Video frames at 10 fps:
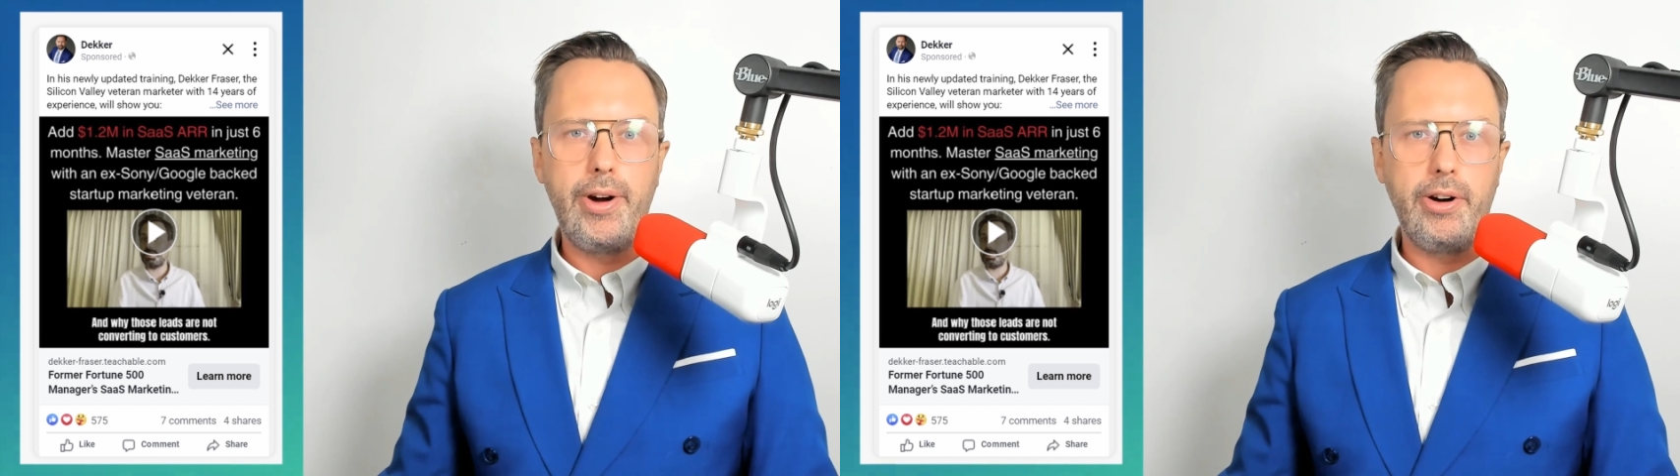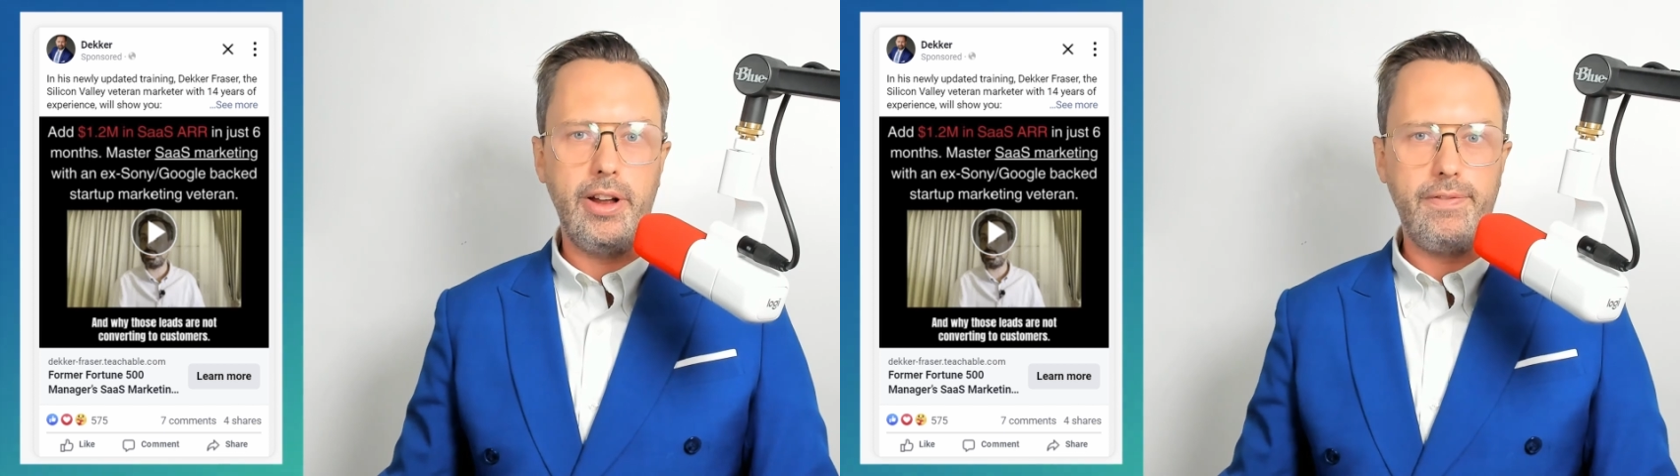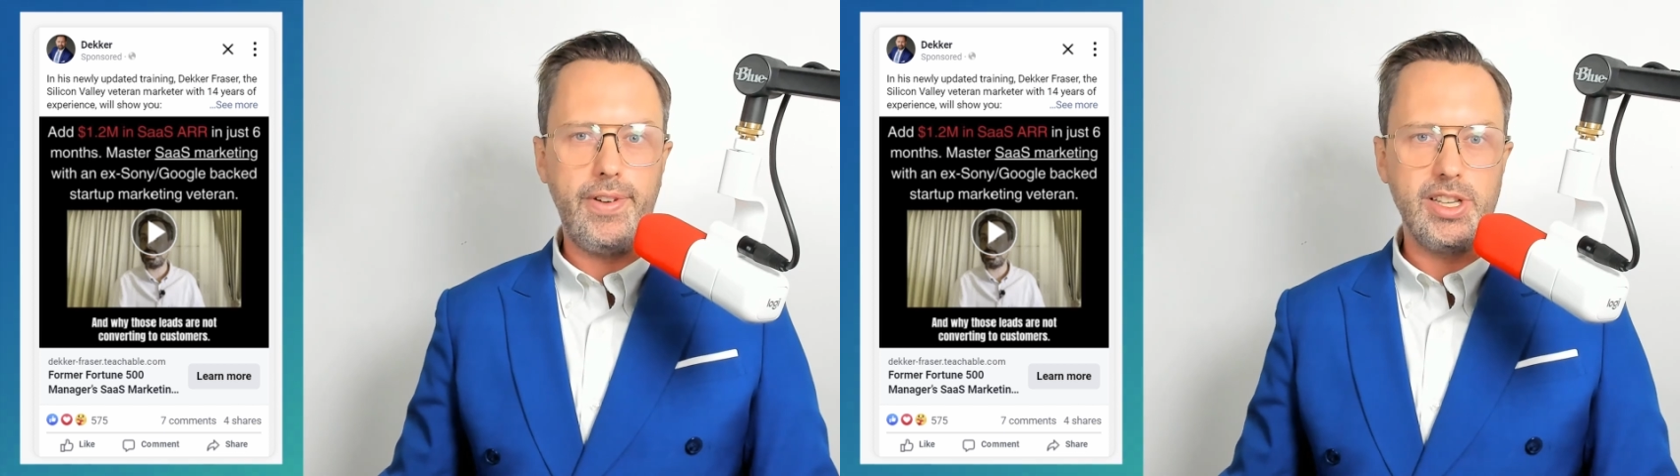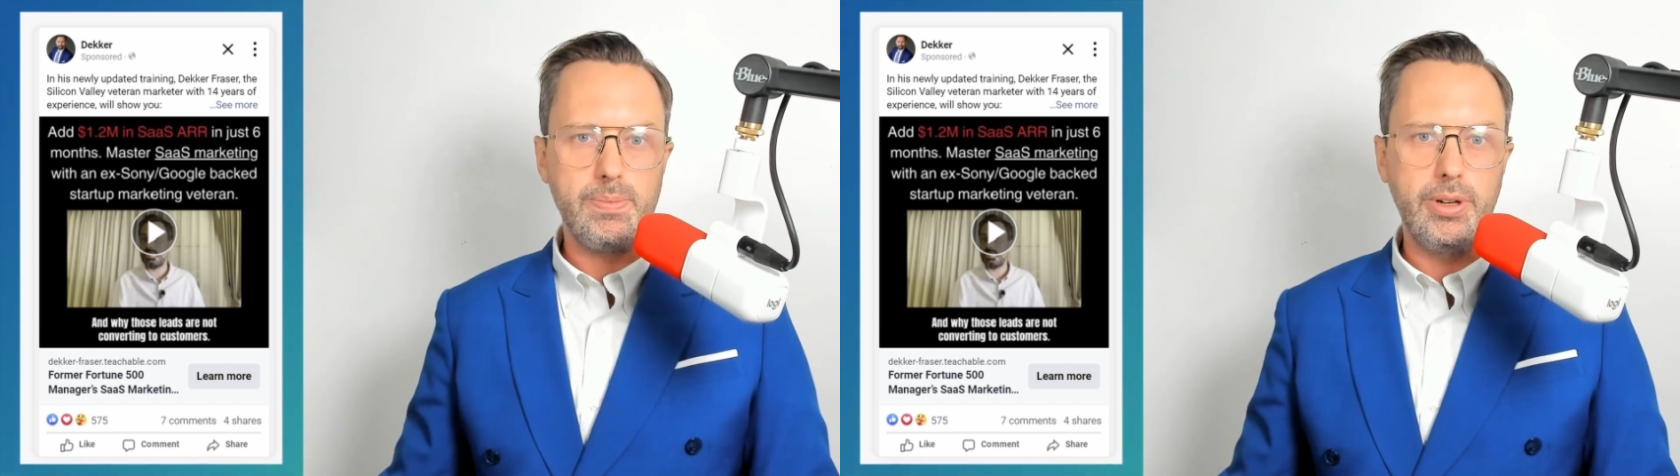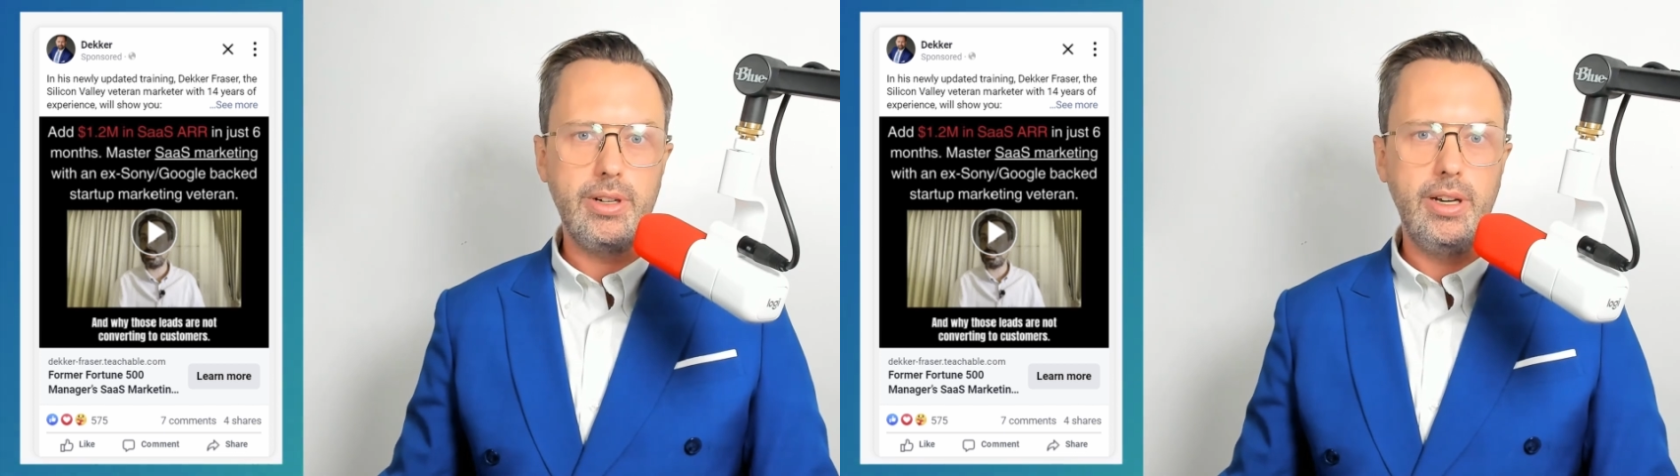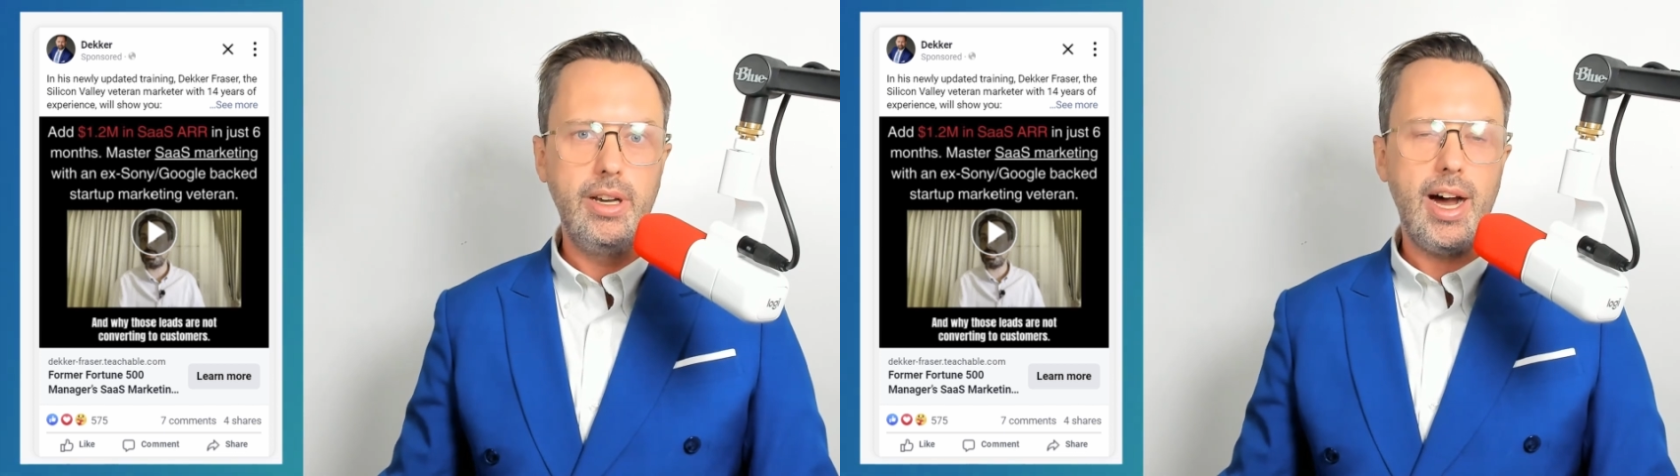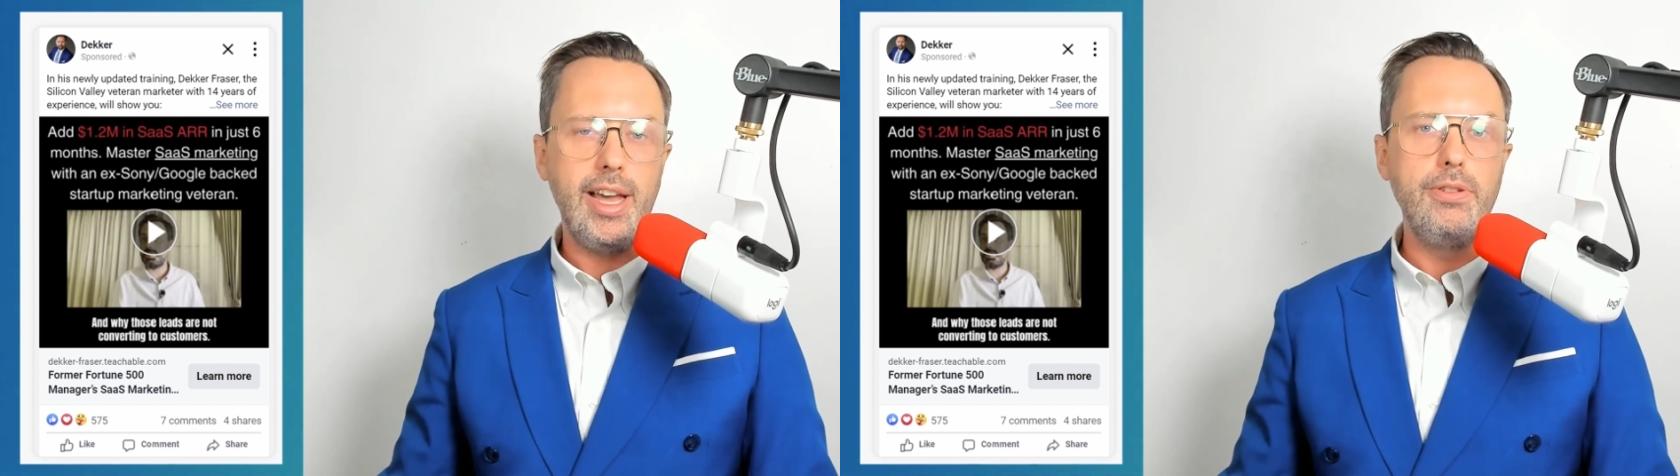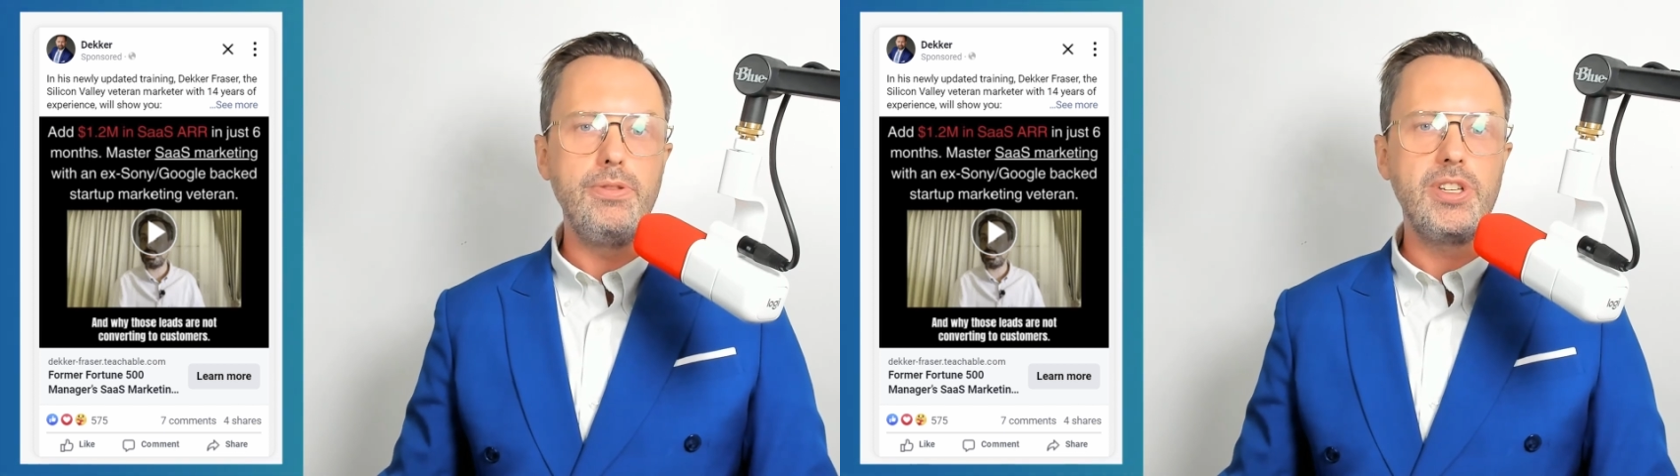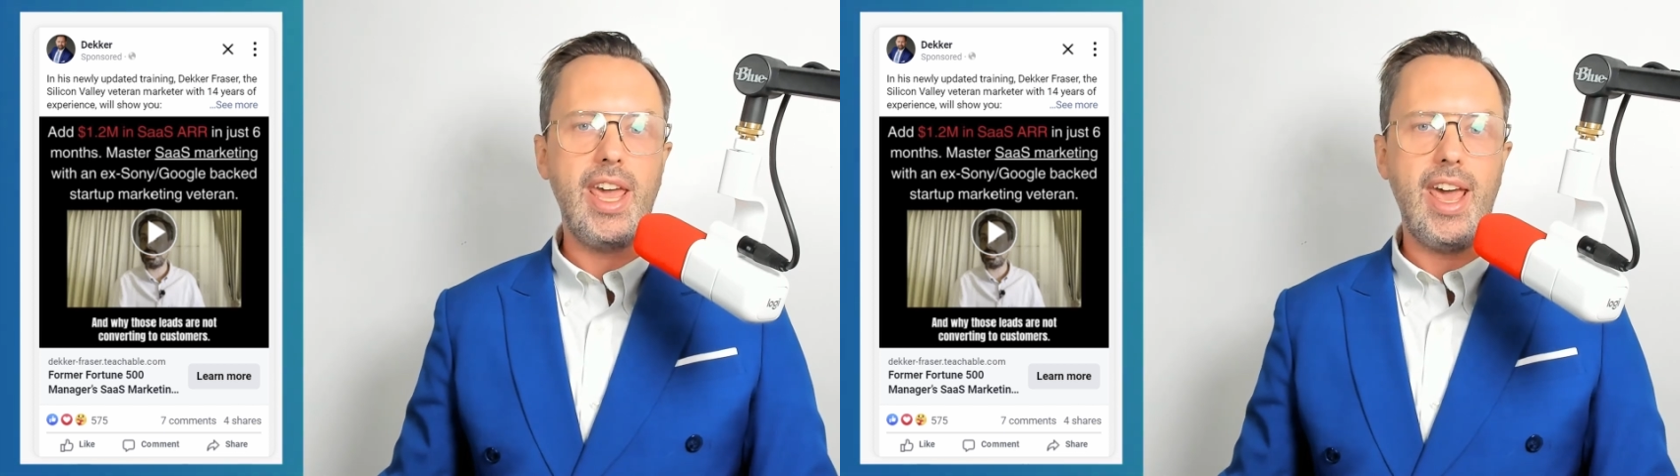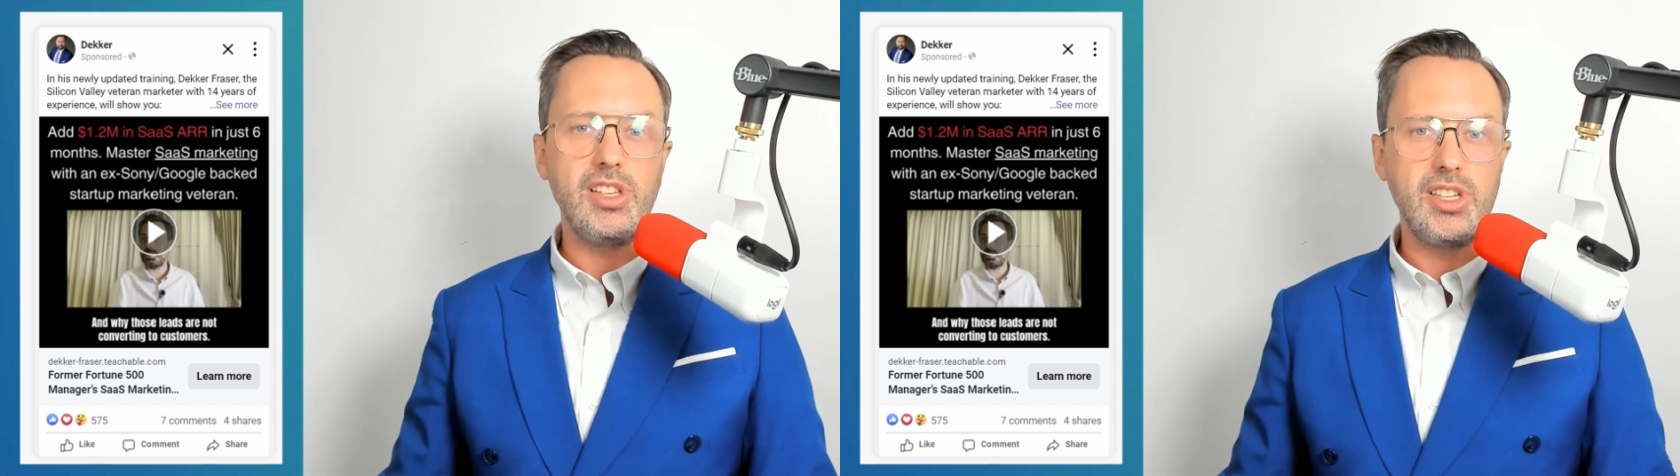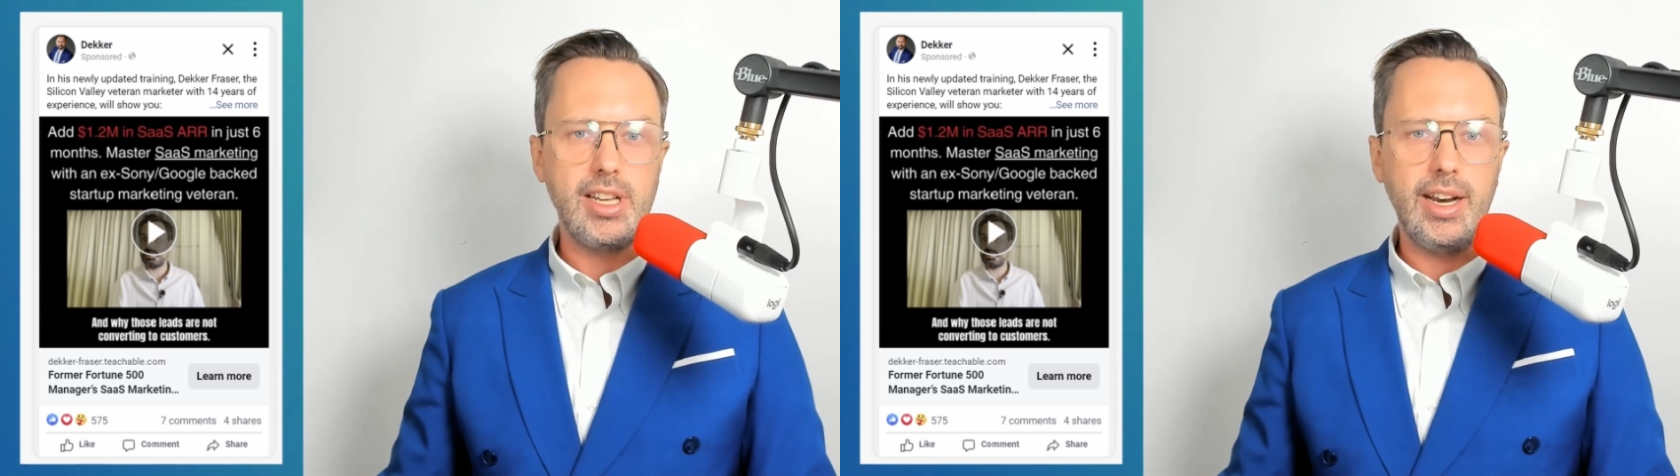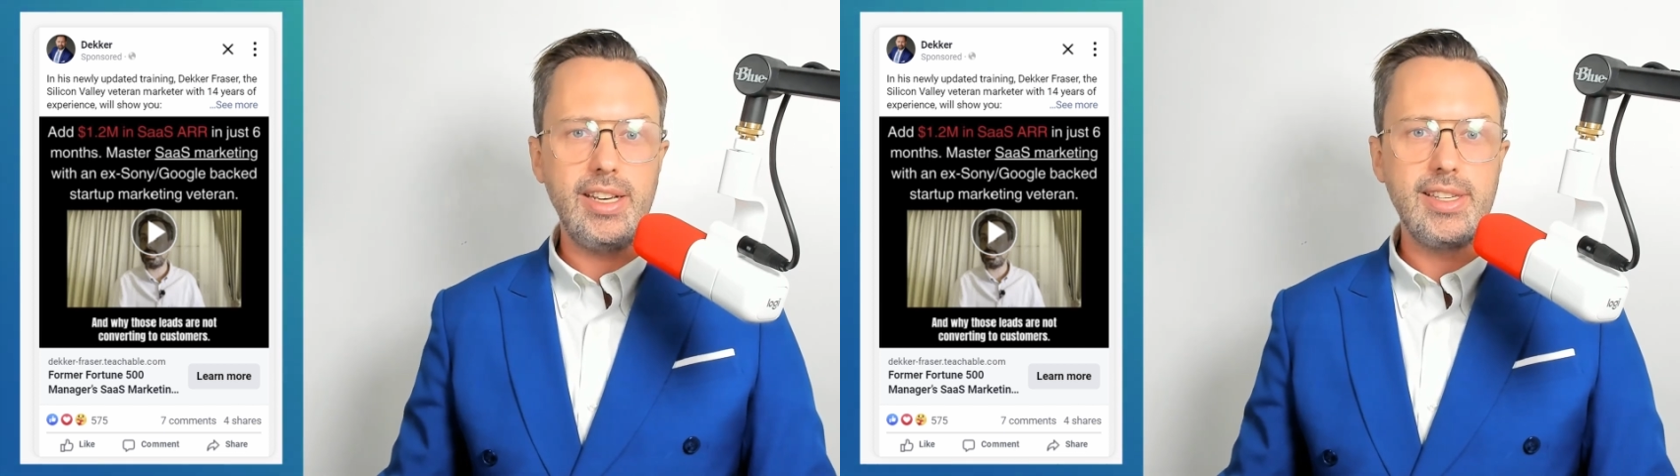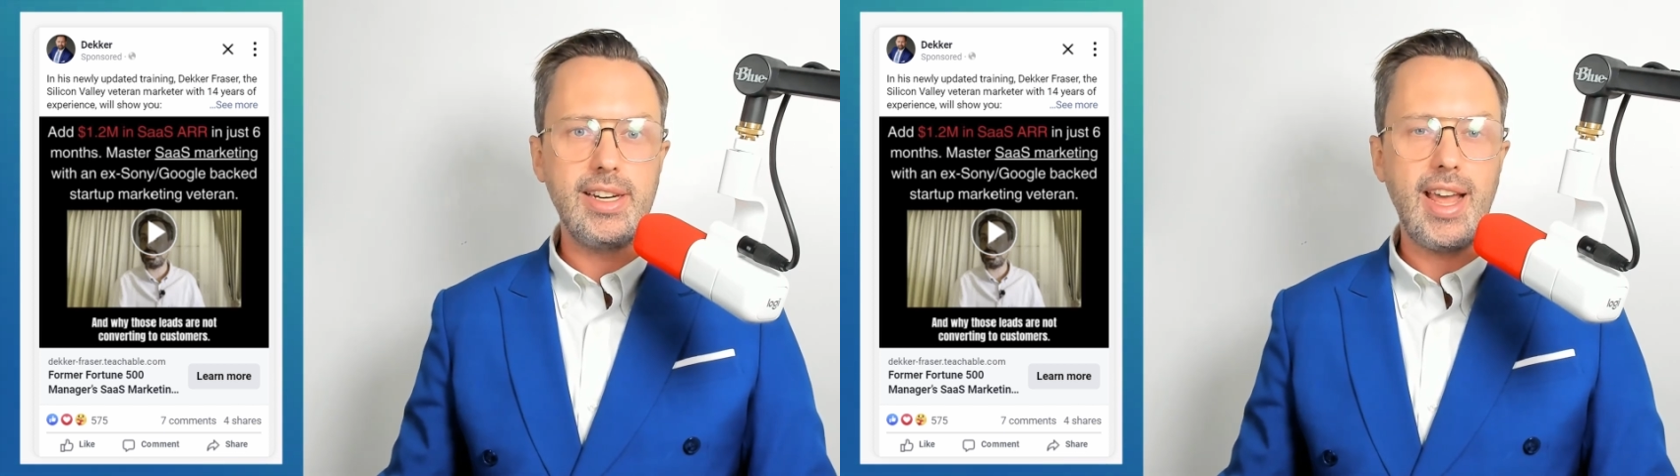on Facebook, I used case studies and